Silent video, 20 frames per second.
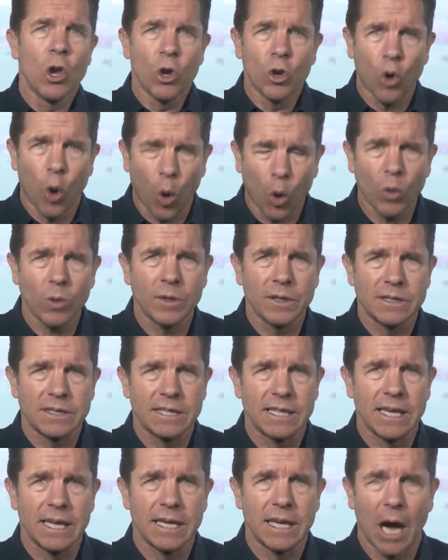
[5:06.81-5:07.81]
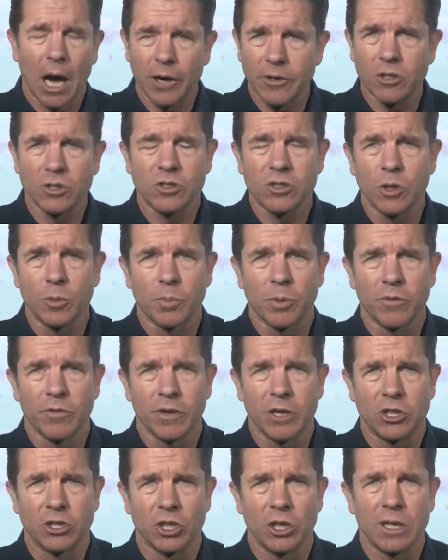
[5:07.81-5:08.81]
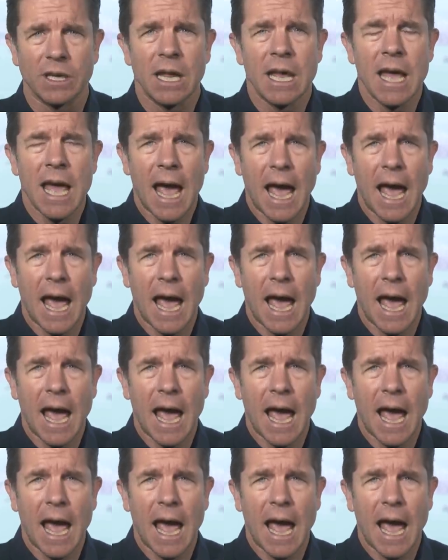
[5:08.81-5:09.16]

quarantine under supervision